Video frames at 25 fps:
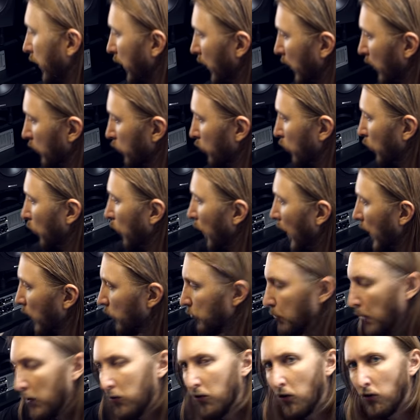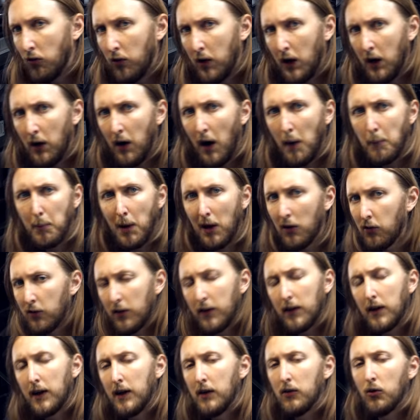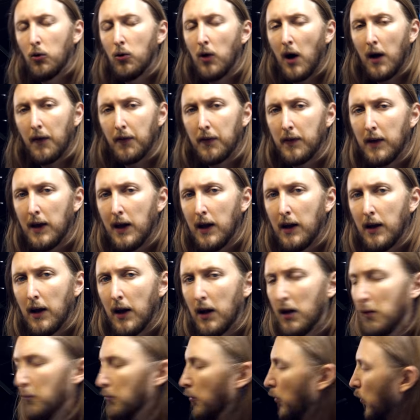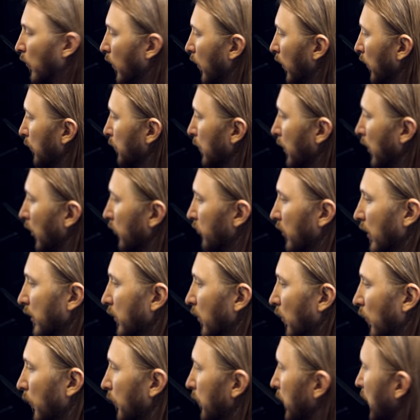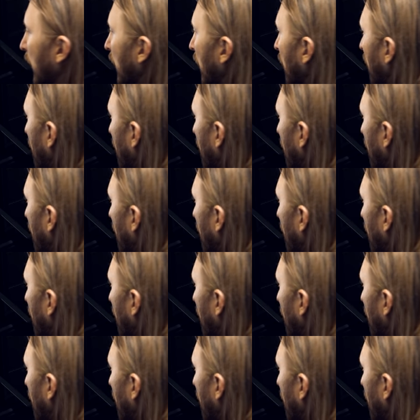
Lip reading: here, two rack spaces here. I basically do not need any more because I don't